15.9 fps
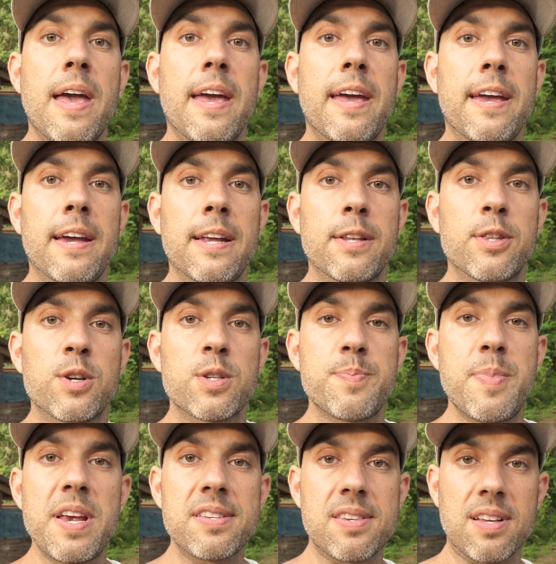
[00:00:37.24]
and there's
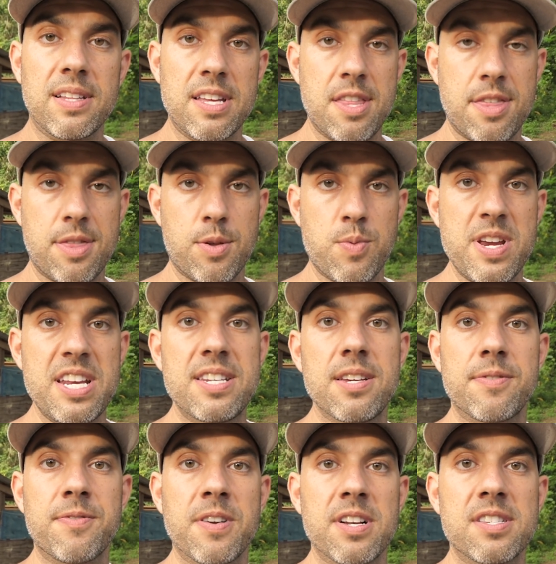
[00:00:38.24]
basically three
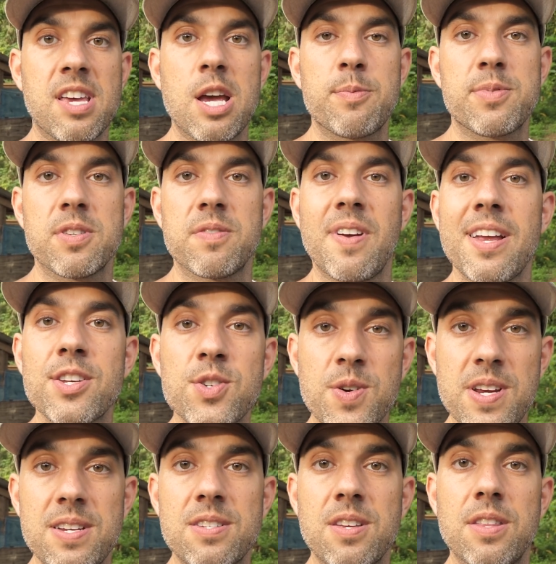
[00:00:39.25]
different types of
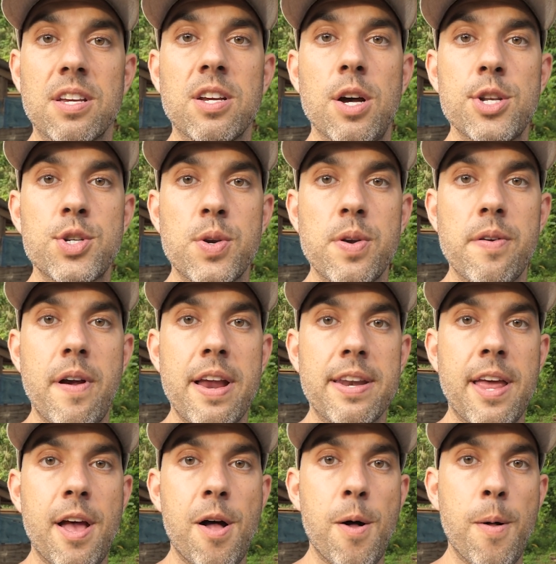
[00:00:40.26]
entry to the country right
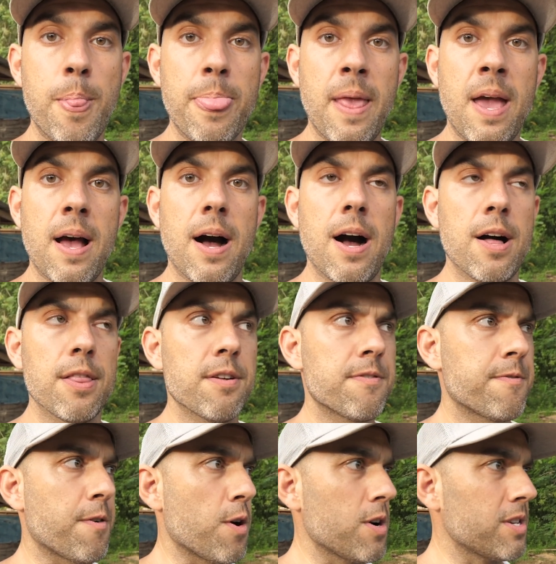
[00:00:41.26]
now. Uh, the
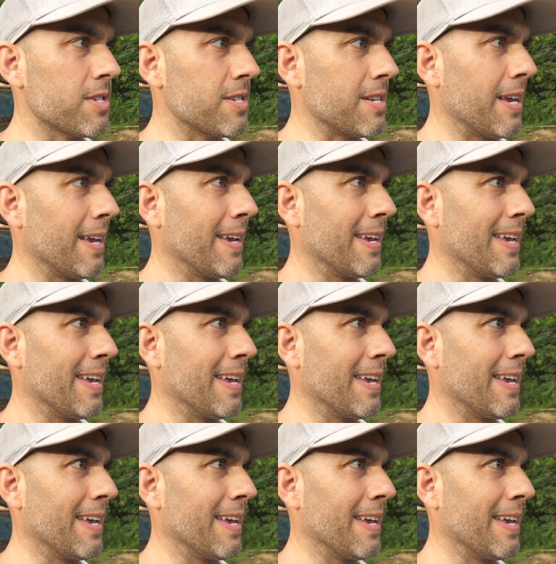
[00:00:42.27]
first